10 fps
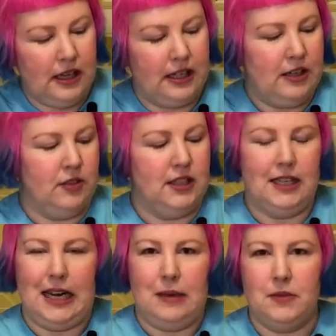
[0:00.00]
And even the
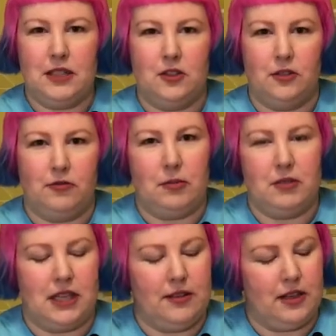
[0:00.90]
names sort of
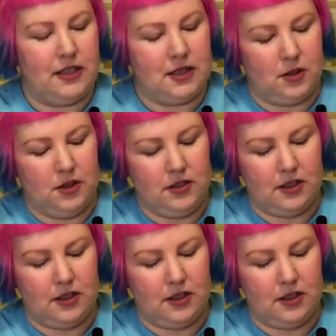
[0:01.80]
represent that as well.